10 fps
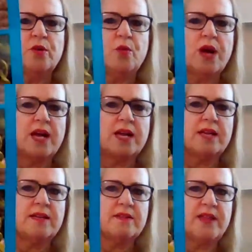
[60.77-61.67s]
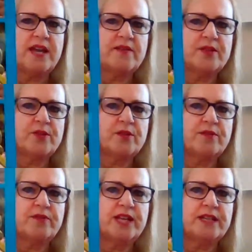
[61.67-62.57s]
why they have a
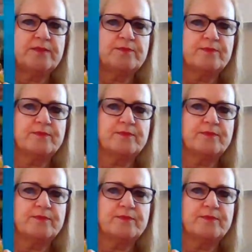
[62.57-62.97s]
throat fan?